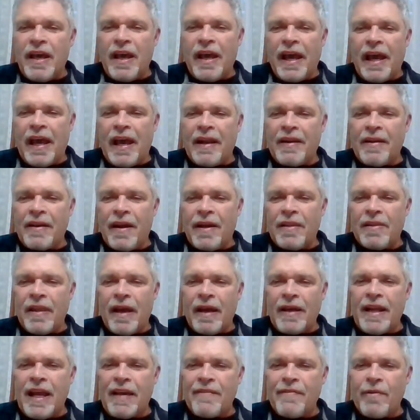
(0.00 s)
and
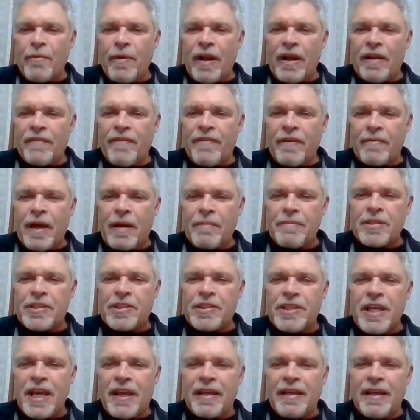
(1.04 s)
light heavyweight, if I'm not
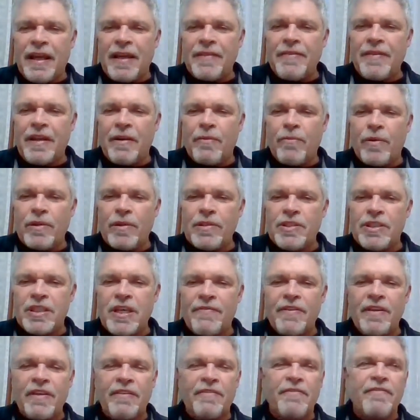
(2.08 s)
mistaken, ended at
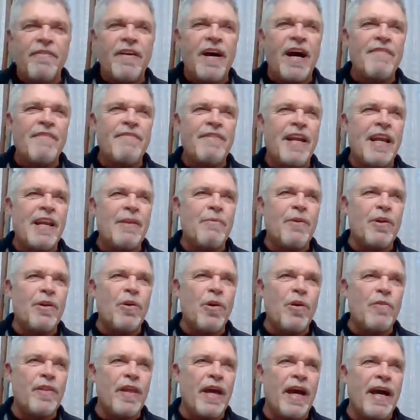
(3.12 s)
175, and anyone
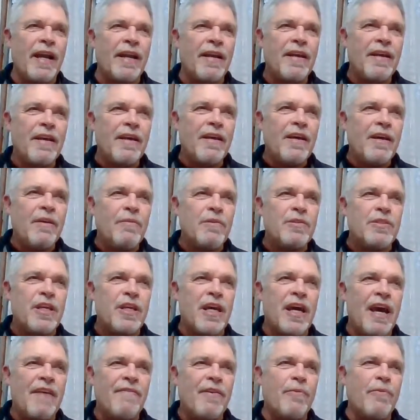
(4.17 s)
over that was
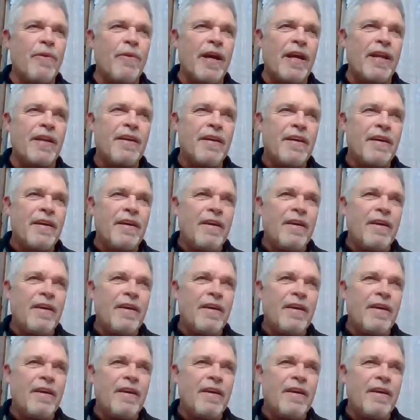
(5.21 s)
a heavyweight.